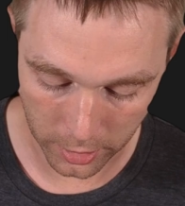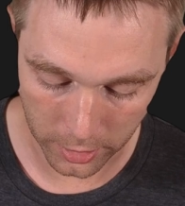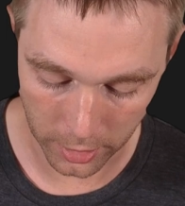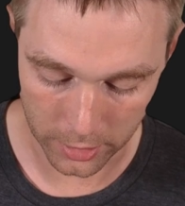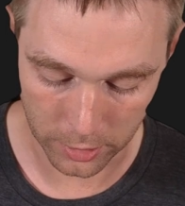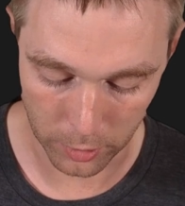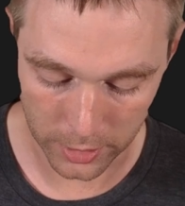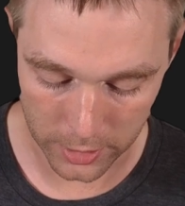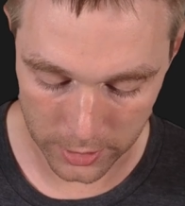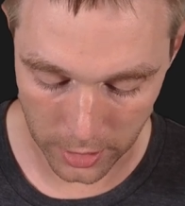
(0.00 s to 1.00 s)
here, as you
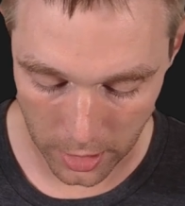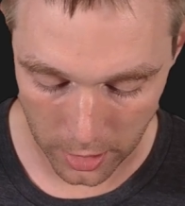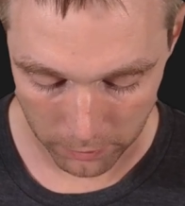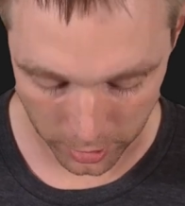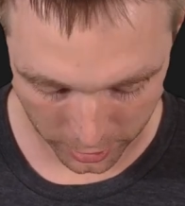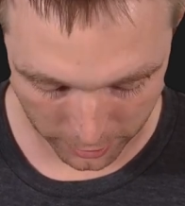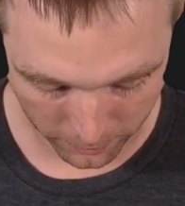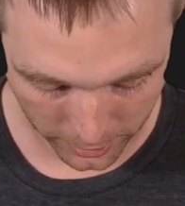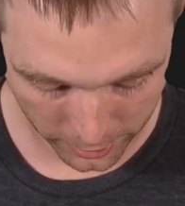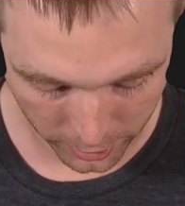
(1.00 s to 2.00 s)
can see, we
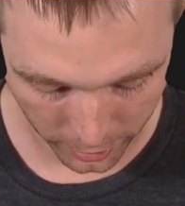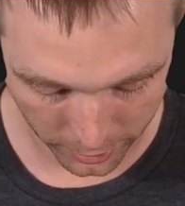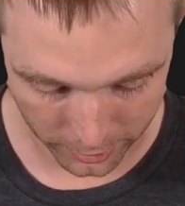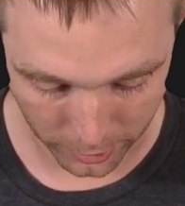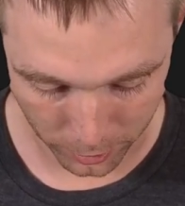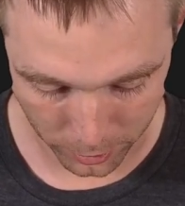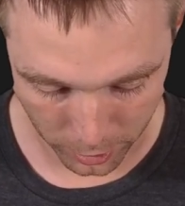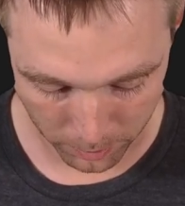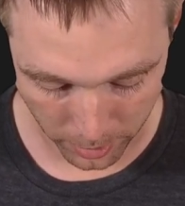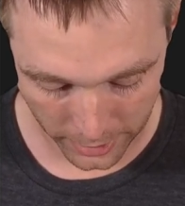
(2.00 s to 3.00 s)
have our
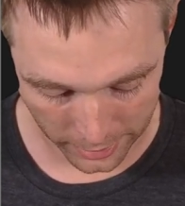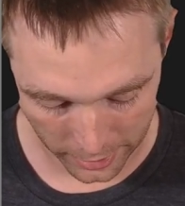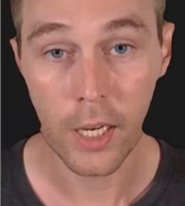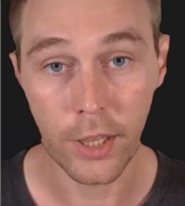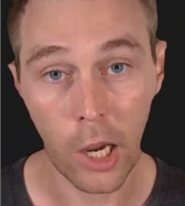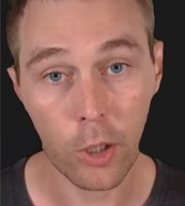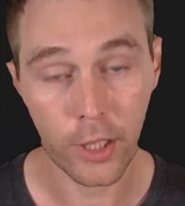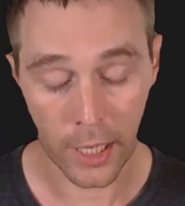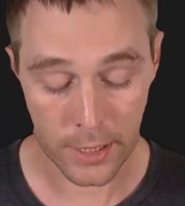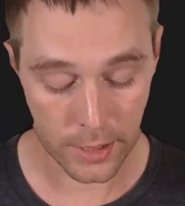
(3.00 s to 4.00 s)
hello.py. And now
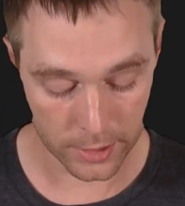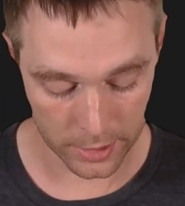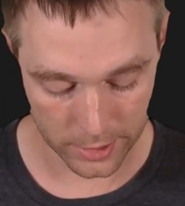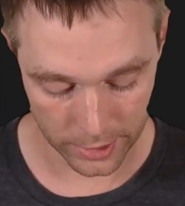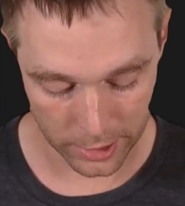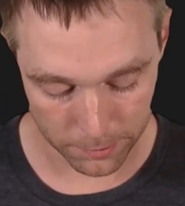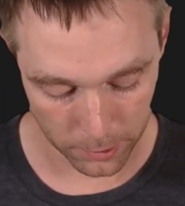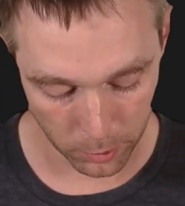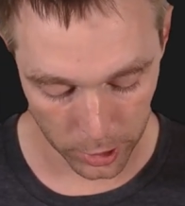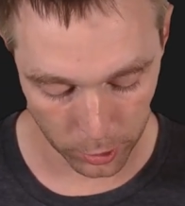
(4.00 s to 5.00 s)
it asks us if
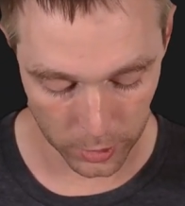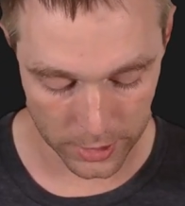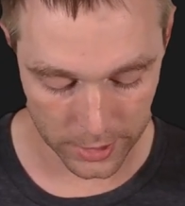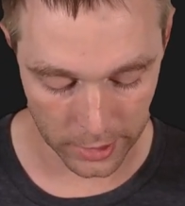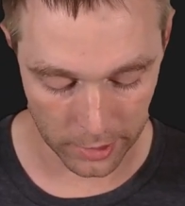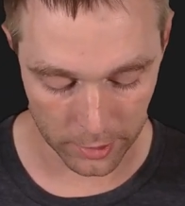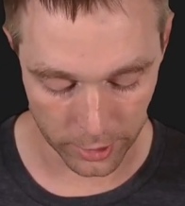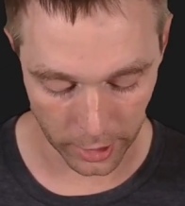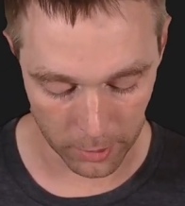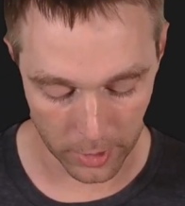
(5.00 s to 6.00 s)
we want to install the
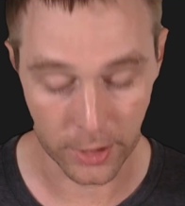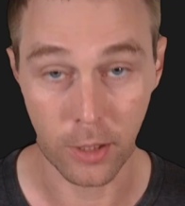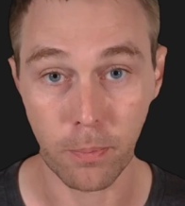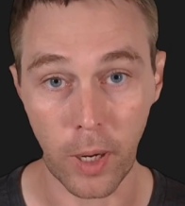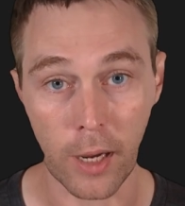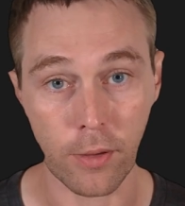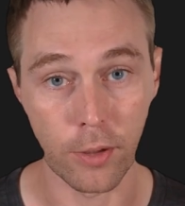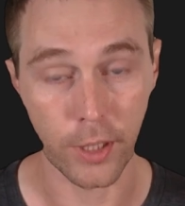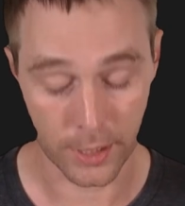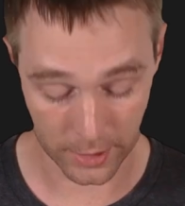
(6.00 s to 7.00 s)
recommended
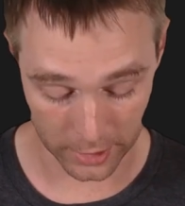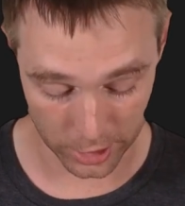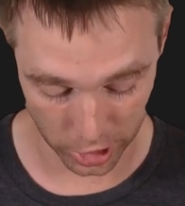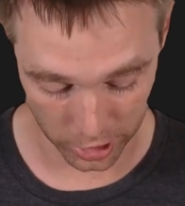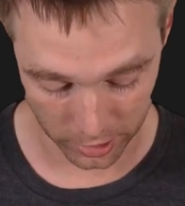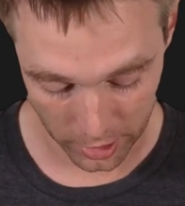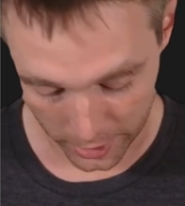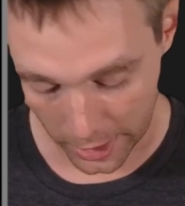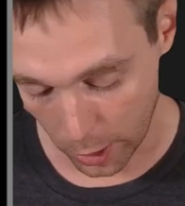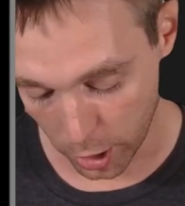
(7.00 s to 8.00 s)
Python extension
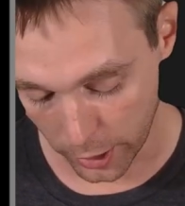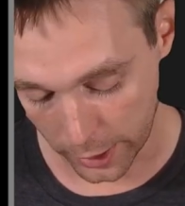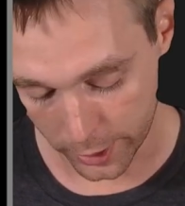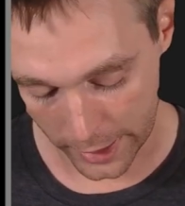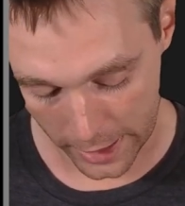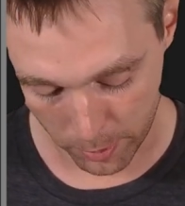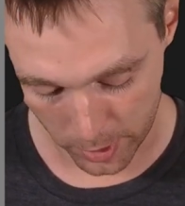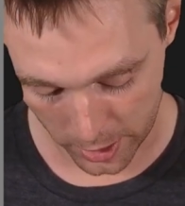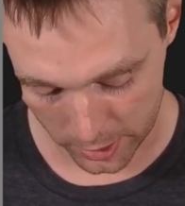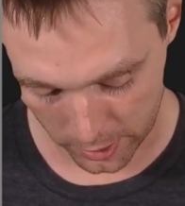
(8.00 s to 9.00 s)
now on our
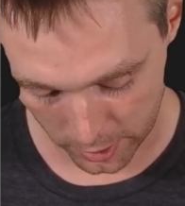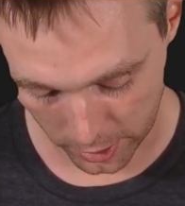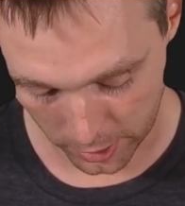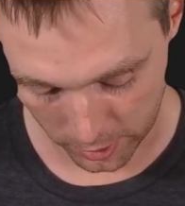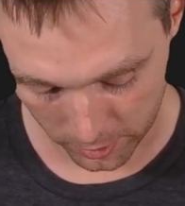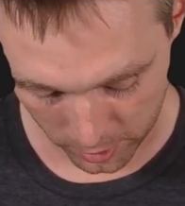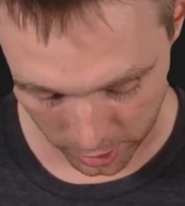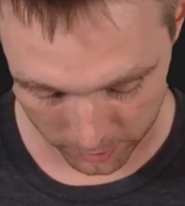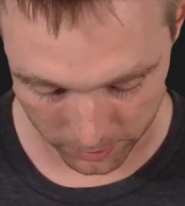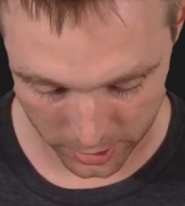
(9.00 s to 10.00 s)
iPad. And
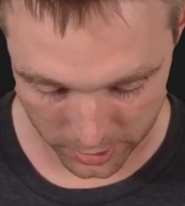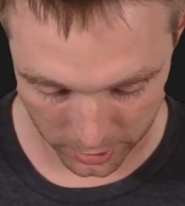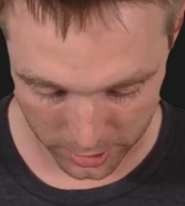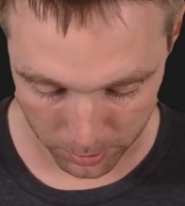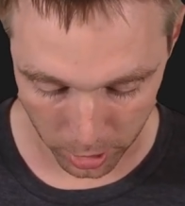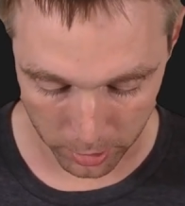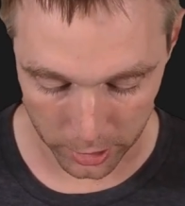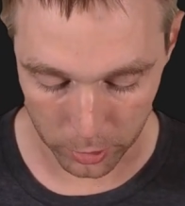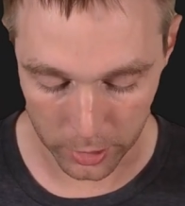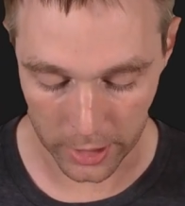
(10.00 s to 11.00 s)
obviously it's
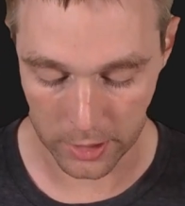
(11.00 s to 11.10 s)
probably a good